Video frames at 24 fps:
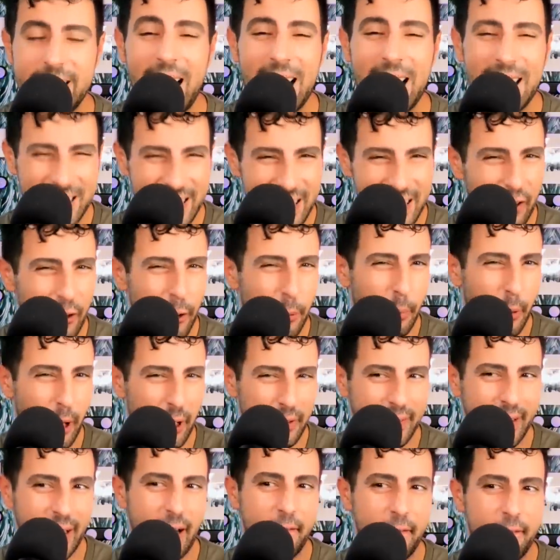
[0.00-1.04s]
That's the other
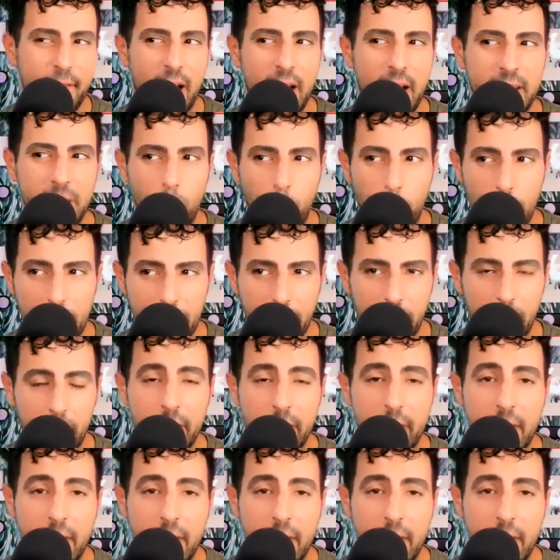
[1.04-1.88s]
part that I find weird.